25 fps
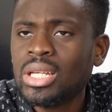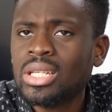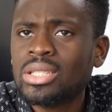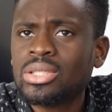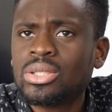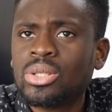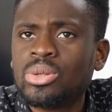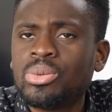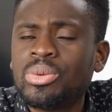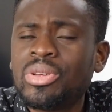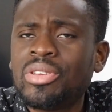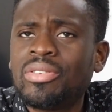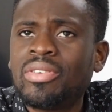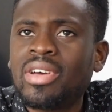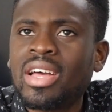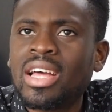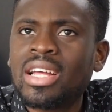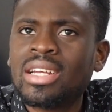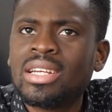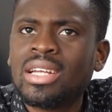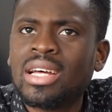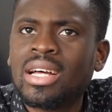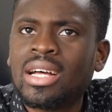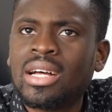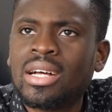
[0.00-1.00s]
So we've
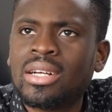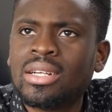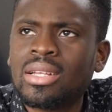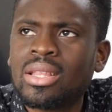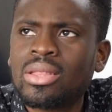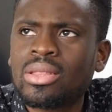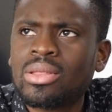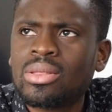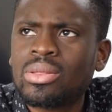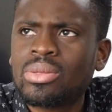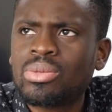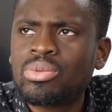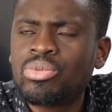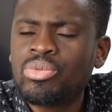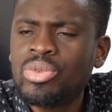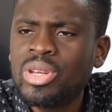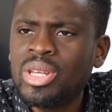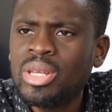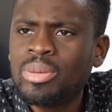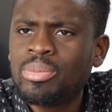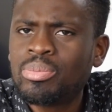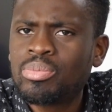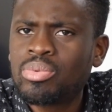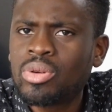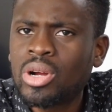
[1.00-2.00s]
had
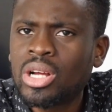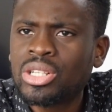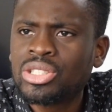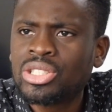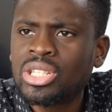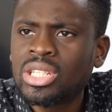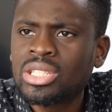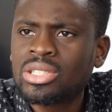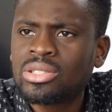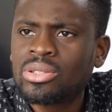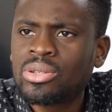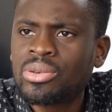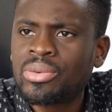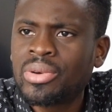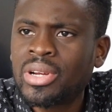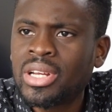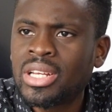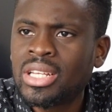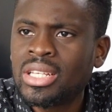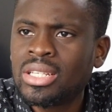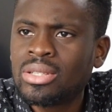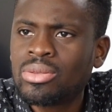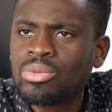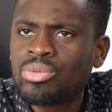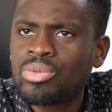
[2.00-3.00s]
three
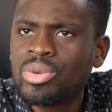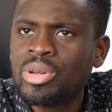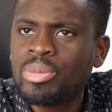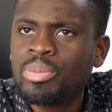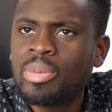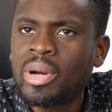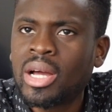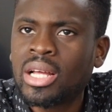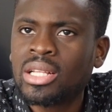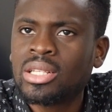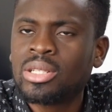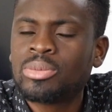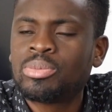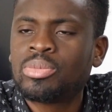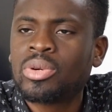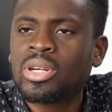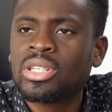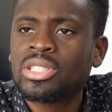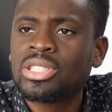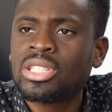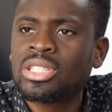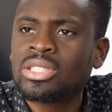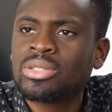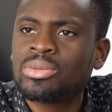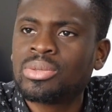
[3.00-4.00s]
pilot
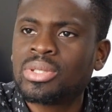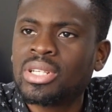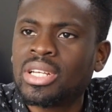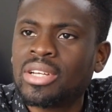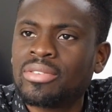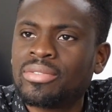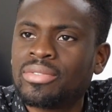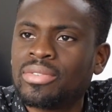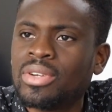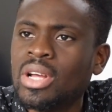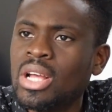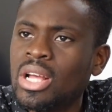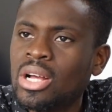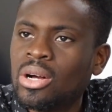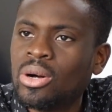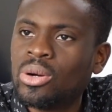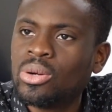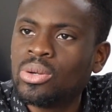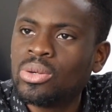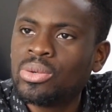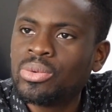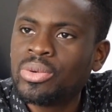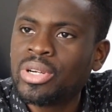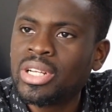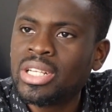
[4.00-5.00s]
projects. We have
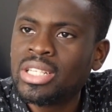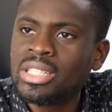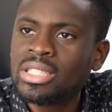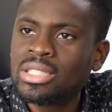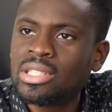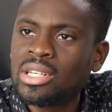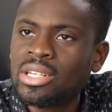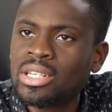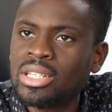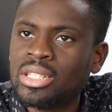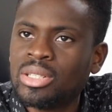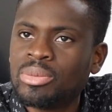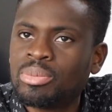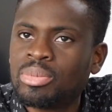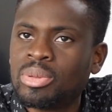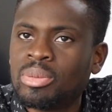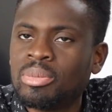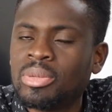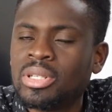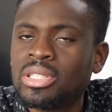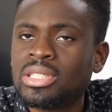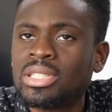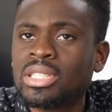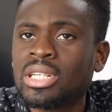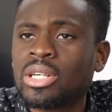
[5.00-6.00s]
already started
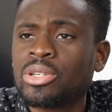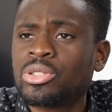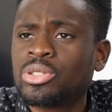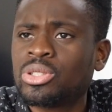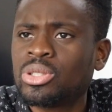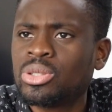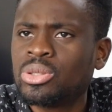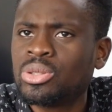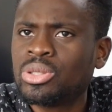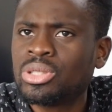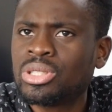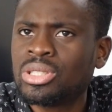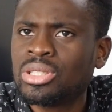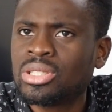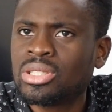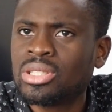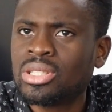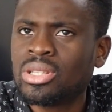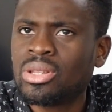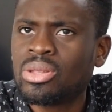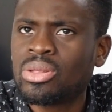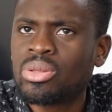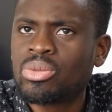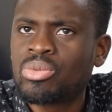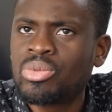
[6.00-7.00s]
implementing our solutions
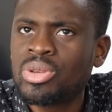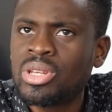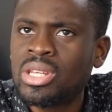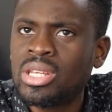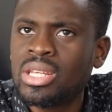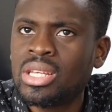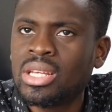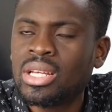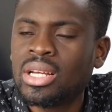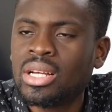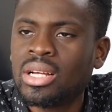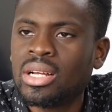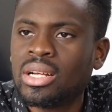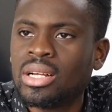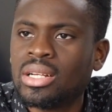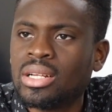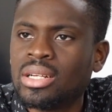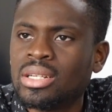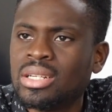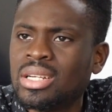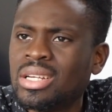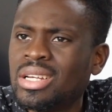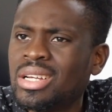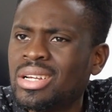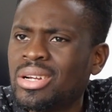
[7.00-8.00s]
in three
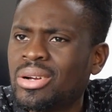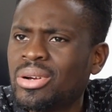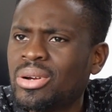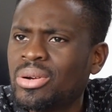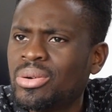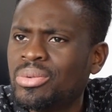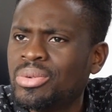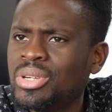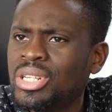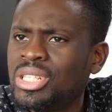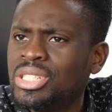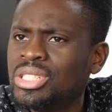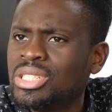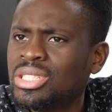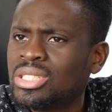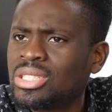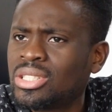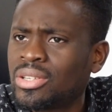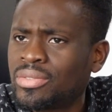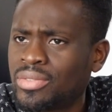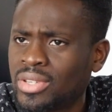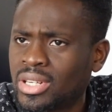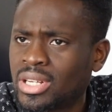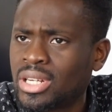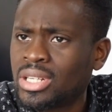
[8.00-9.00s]
regions
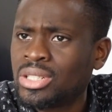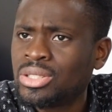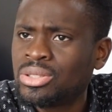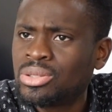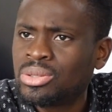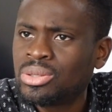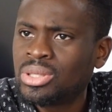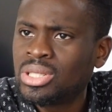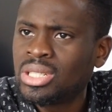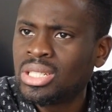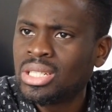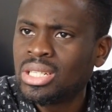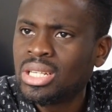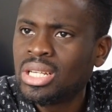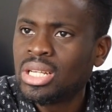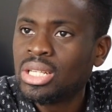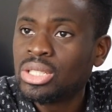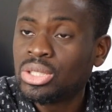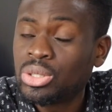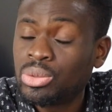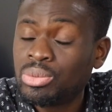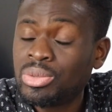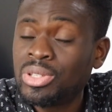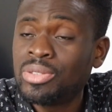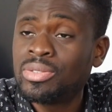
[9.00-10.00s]
of the country.
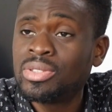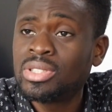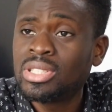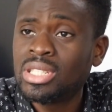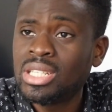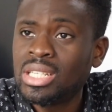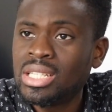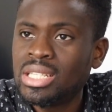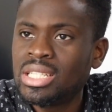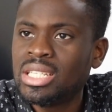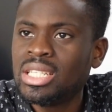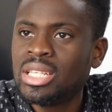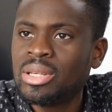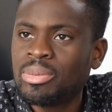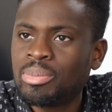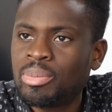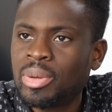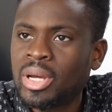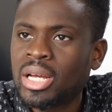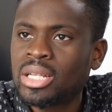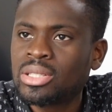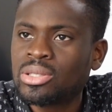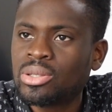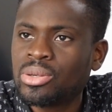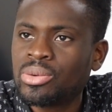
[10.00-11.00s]
So we've seen the
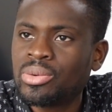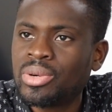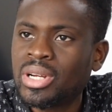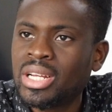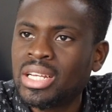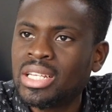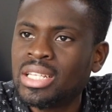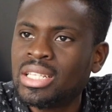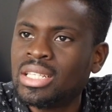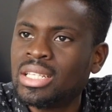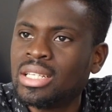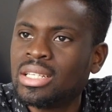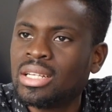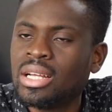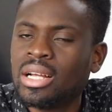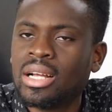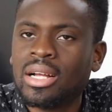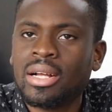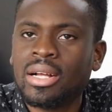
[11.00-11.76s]
impact already,